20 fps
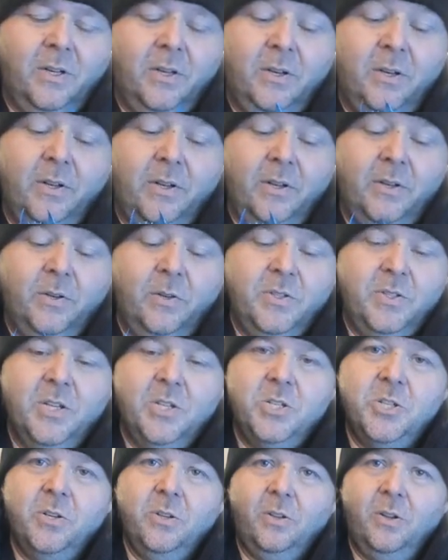or you know, a
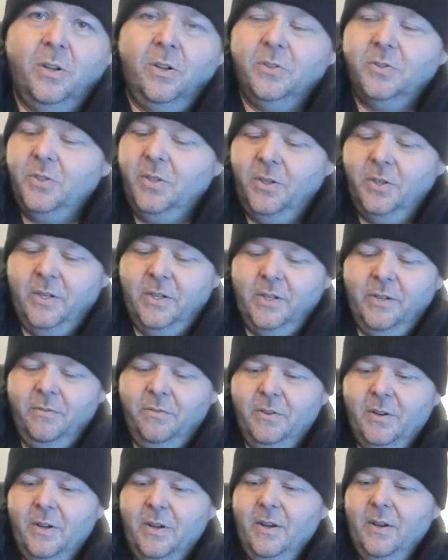digital alternative